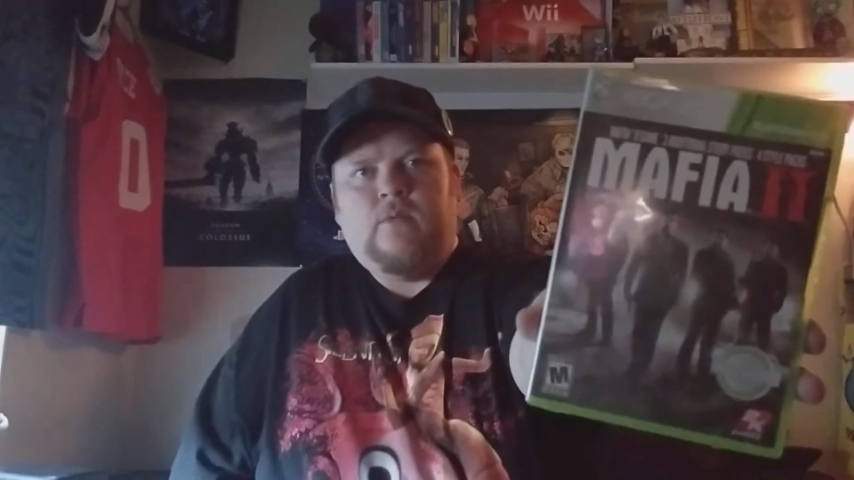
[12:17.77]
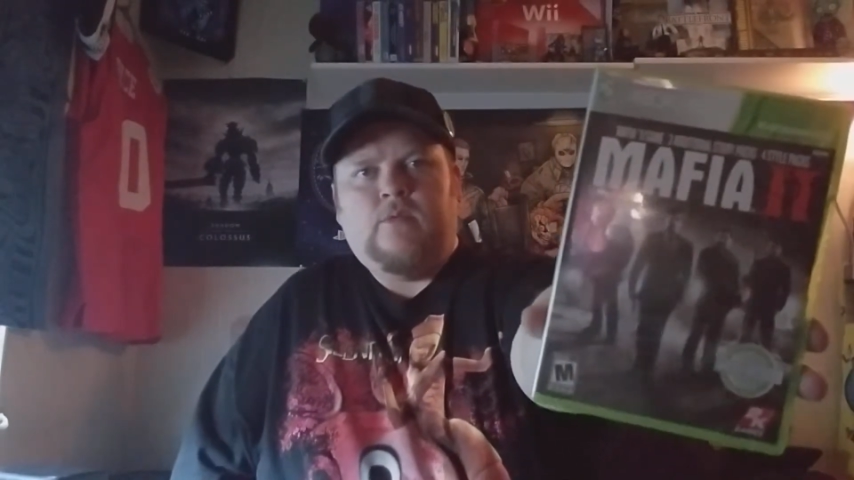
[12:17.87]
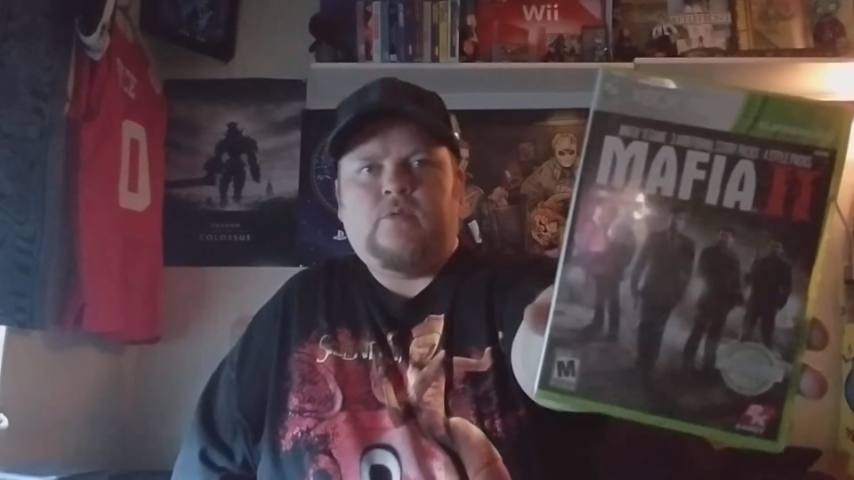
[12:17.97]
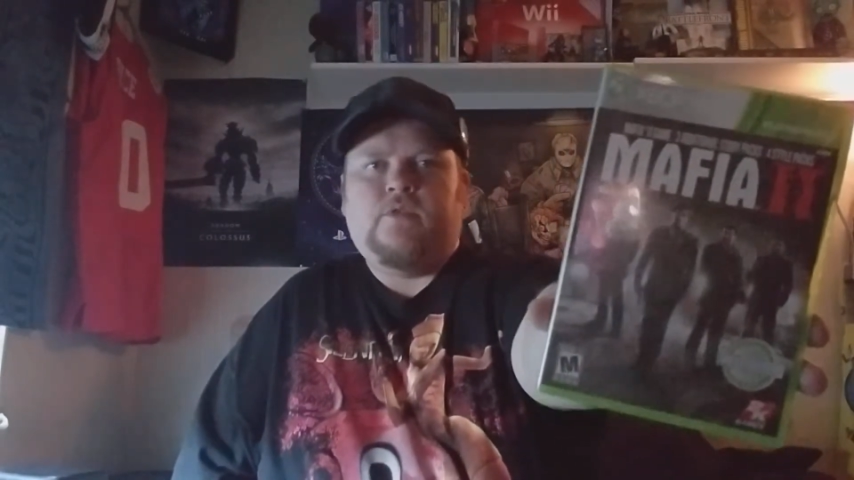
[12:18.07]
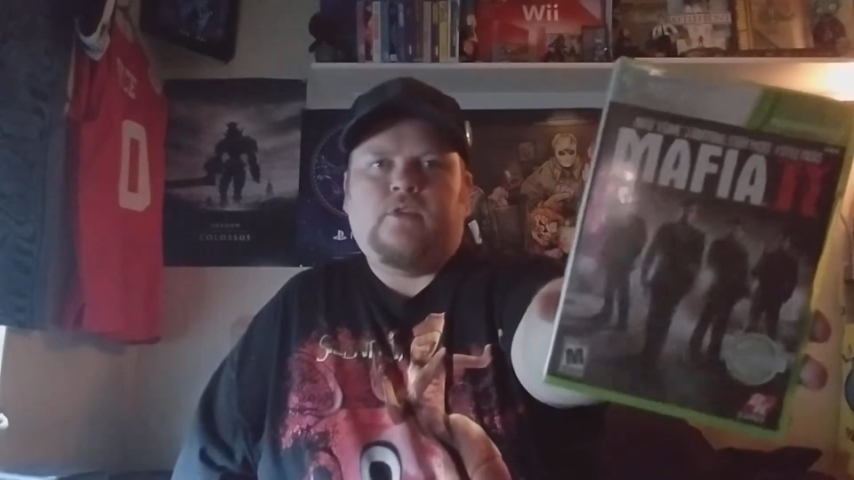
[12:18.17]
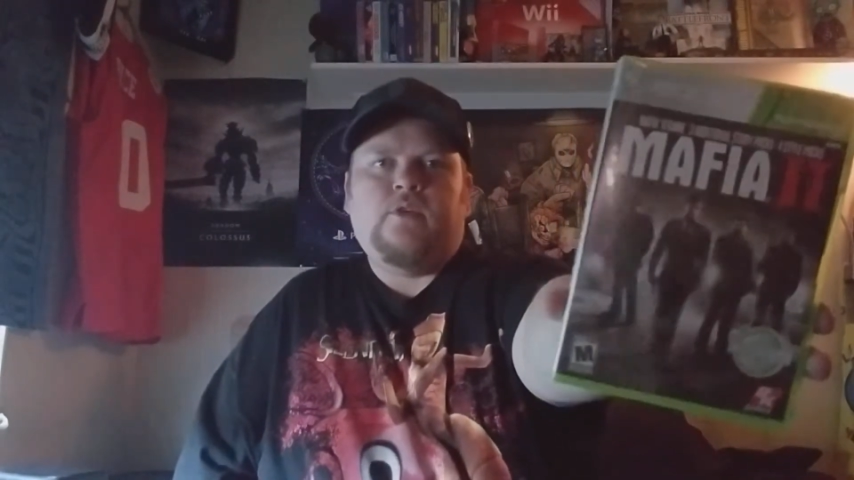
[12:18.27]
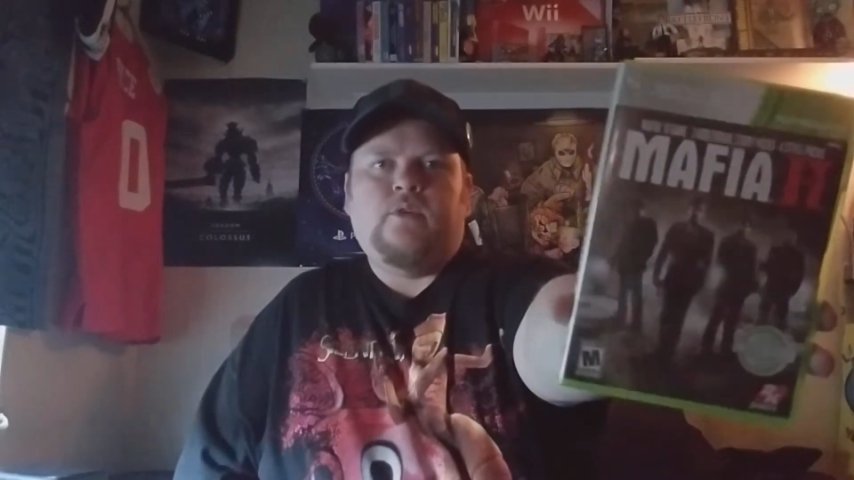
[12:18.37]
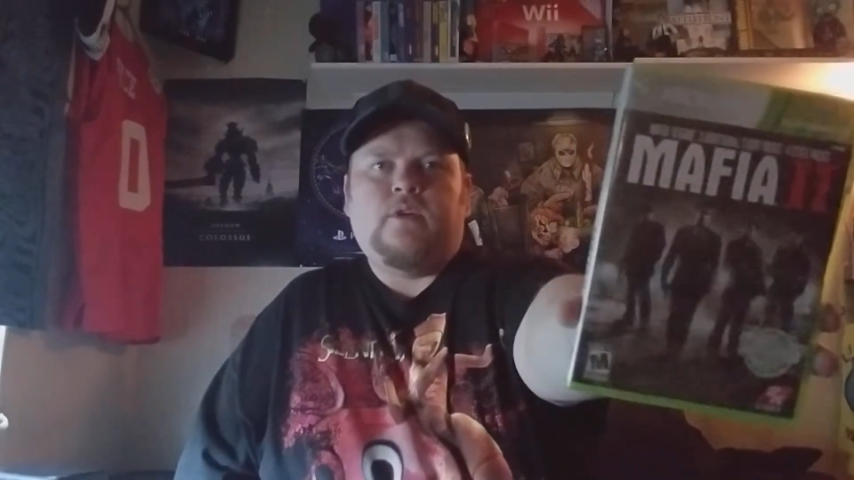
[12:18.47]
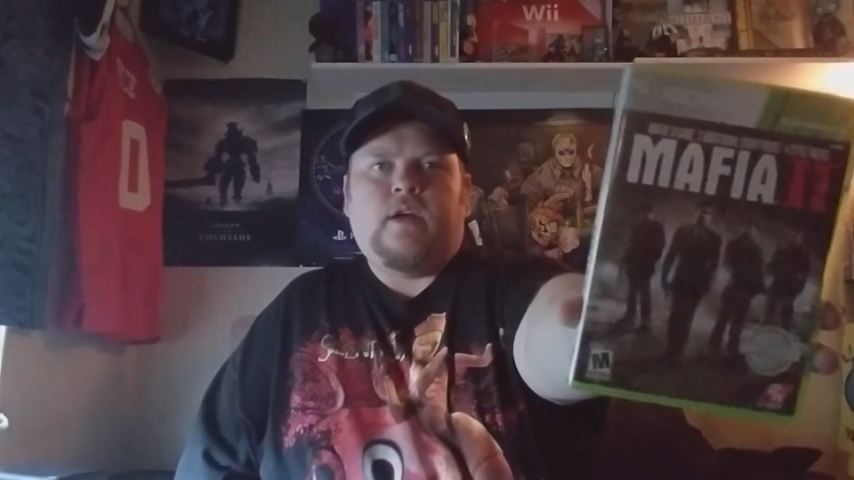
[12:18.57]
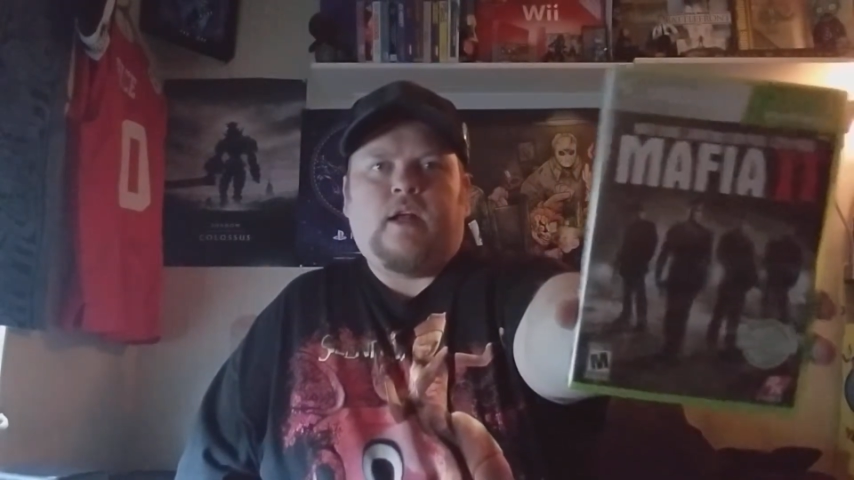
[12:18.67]
which was the
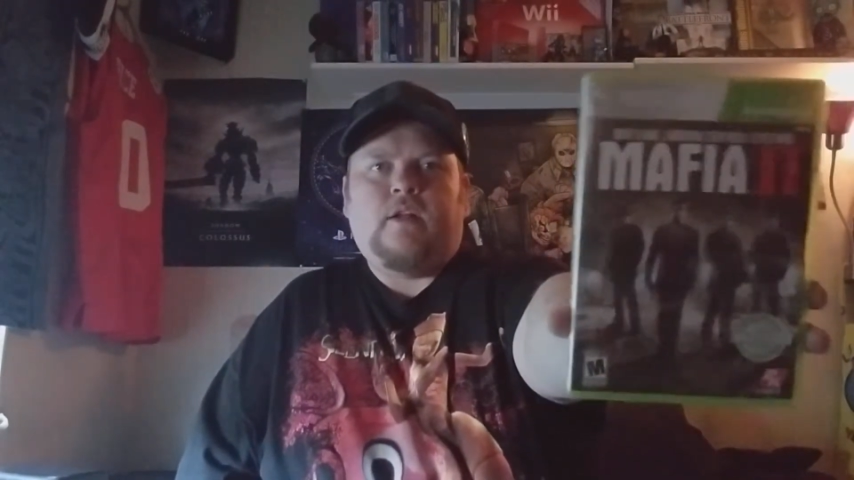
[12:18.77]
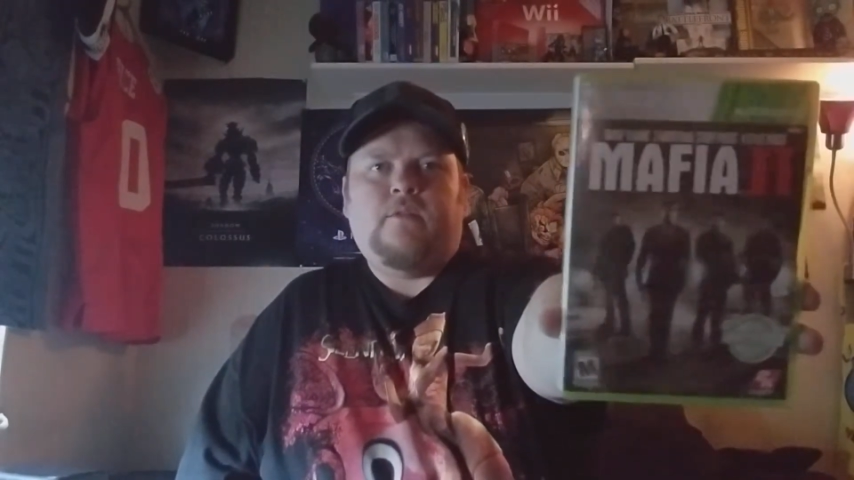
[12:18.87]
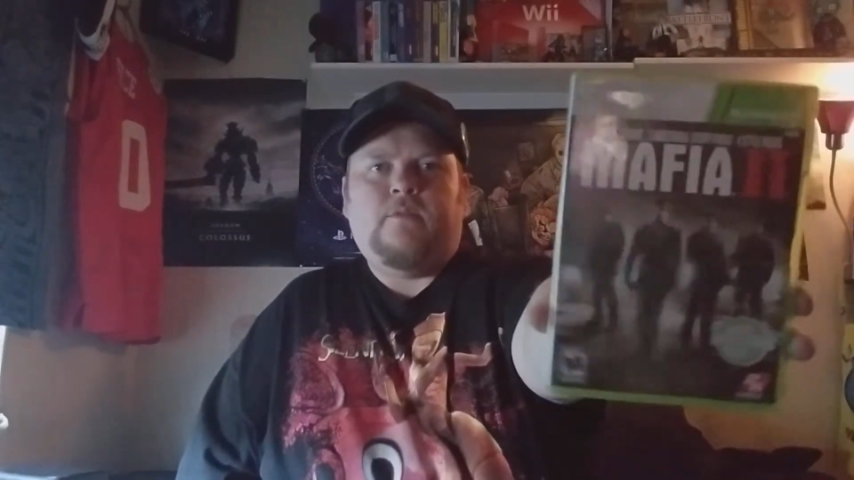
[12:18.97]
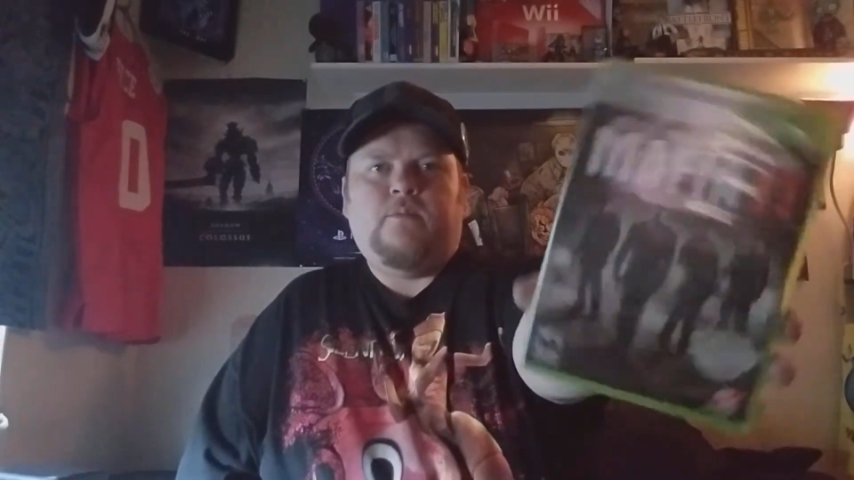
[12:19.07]
cooler out of